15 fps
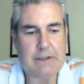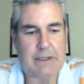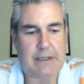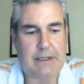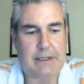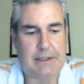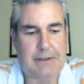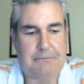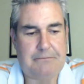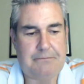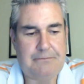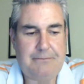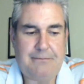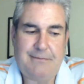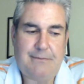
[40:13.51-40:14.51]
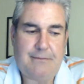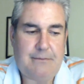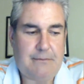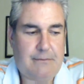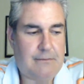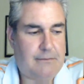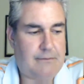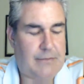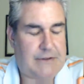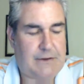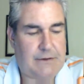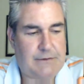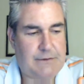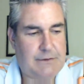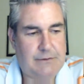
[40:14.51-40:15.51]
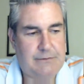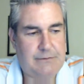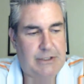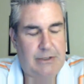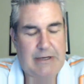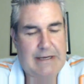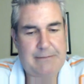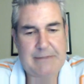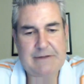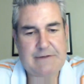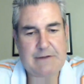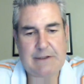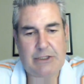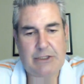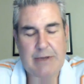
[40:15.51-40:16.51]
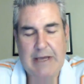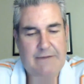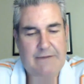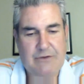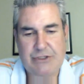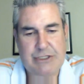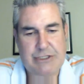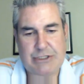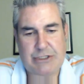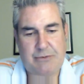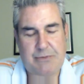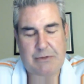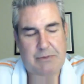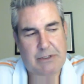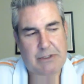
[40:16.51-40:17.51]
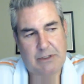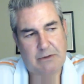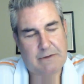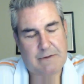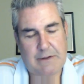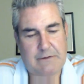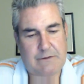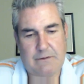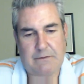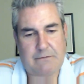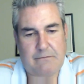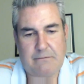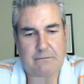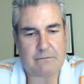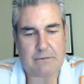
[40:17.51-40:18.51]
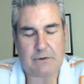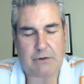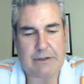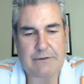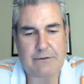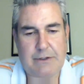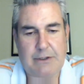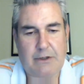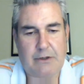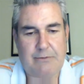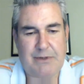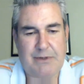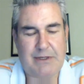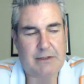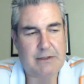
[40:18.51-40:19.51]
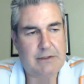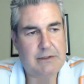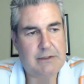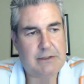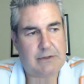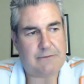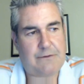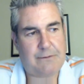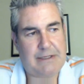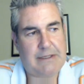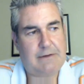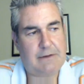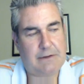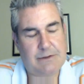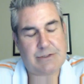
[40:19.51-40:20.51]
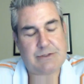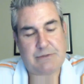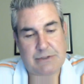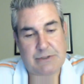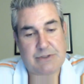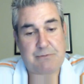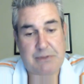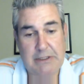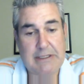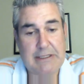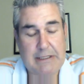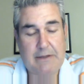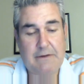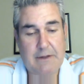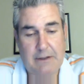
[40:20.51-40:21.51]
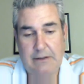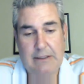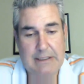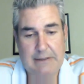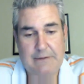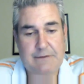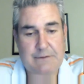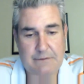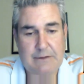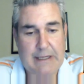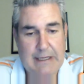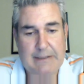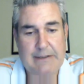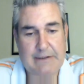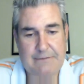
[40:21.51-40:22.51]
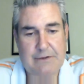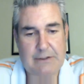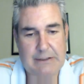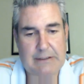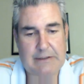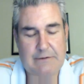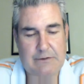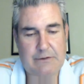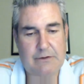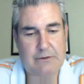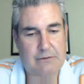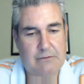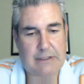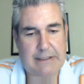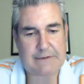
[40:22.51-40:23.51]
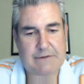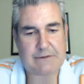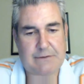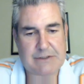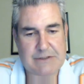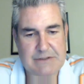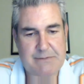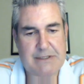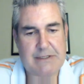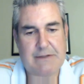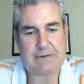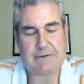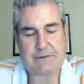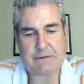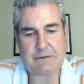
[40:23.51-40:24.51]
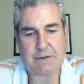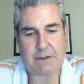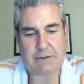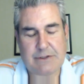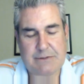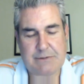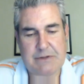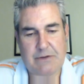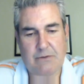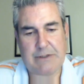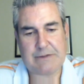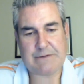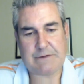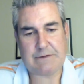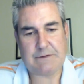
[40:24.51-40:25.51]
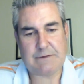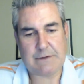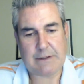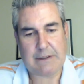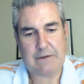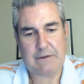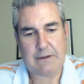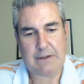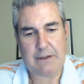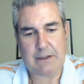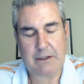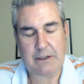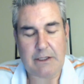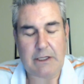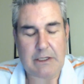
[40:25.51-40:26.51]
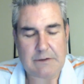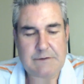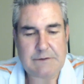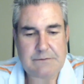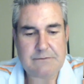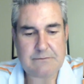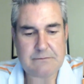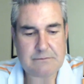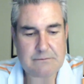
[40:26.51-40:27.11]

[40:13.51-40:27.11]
But those are, I'm not saying you have to change it to PPQ. I think it's a great trigger, but for me, there's plenty that yes, I definitely need to, like some of the Smiths or Smith and Wessons and the Glocks.